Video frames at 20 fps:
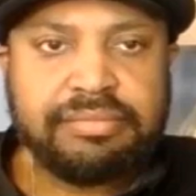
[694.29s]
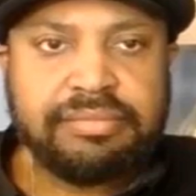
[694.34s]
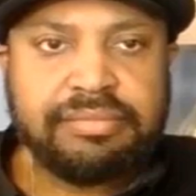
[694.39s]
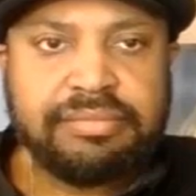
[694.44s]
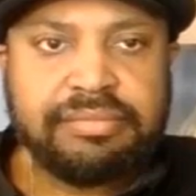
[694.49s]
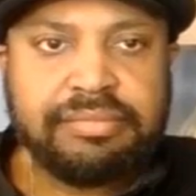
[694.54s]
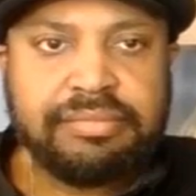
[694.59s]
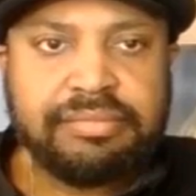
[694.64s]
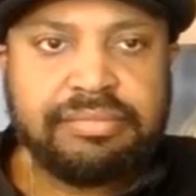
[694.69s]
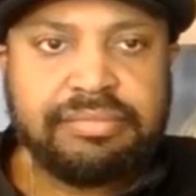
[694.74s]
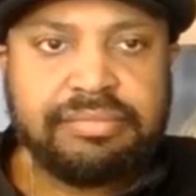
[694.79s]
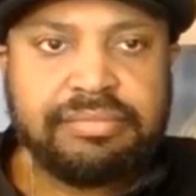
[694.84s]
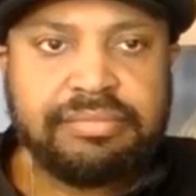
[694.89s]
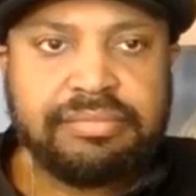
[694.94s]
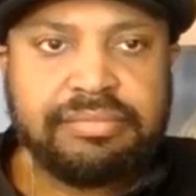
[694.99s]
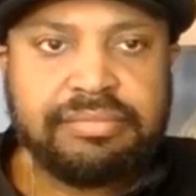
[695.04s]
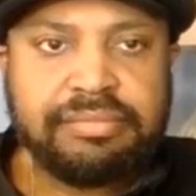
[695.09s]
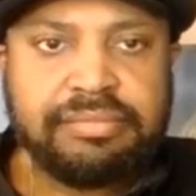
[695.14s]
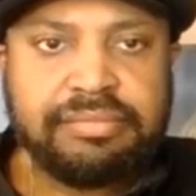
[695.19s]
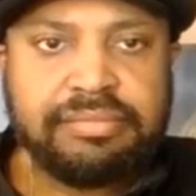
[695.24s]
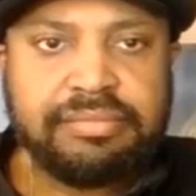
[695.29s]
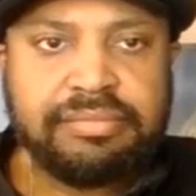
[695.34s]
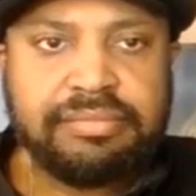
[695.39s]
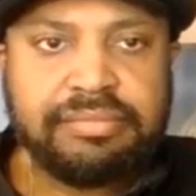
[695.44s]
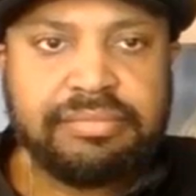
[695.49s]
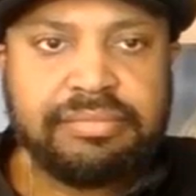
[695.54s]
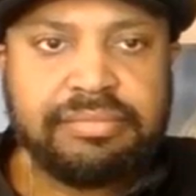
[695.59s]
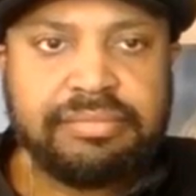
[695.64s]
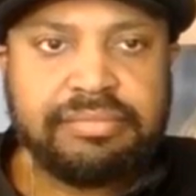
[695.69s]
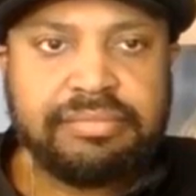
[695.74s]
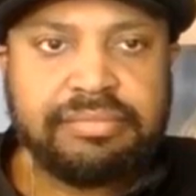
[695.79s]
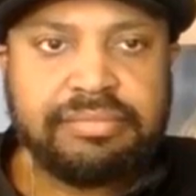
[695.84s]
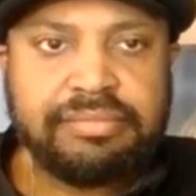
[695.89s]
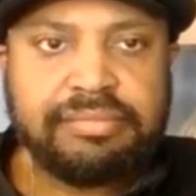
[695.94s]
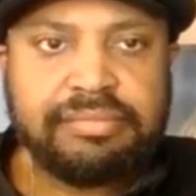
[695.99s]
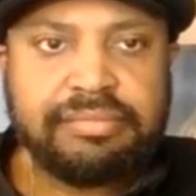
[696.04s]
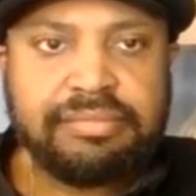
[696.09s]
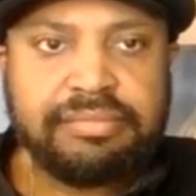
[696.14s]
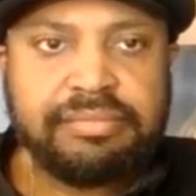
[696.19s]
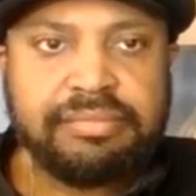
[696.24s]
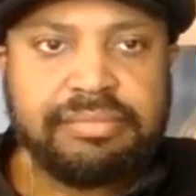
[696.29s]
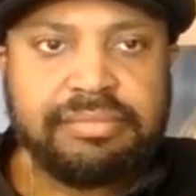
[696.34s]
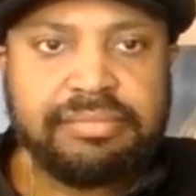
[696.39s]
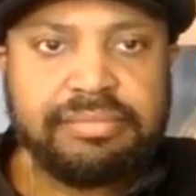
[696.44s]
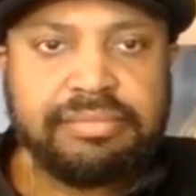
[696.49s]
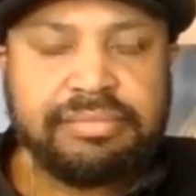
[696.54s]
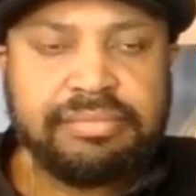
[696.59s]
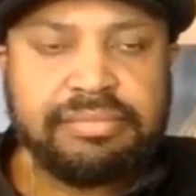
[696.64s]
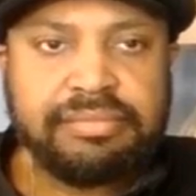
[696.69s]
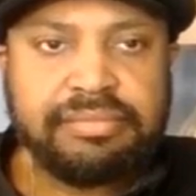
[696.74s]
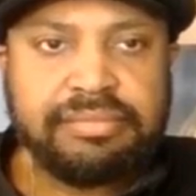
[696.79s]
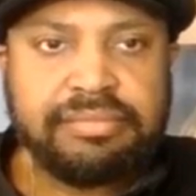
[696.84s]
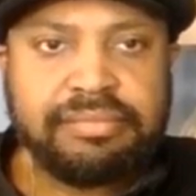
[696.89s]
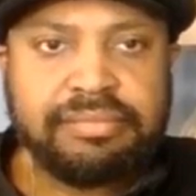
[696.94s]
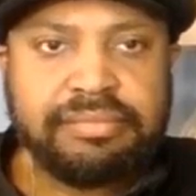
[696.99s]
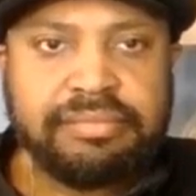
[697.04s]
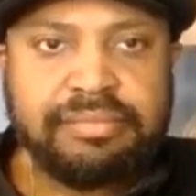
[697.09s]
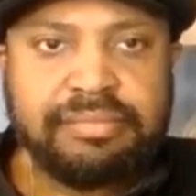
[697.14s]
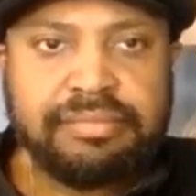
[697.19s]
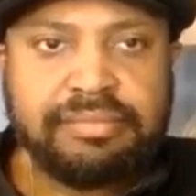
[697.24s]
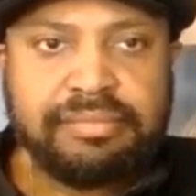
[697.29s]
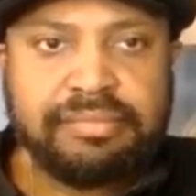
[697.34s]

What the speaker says: This person isn't speaking.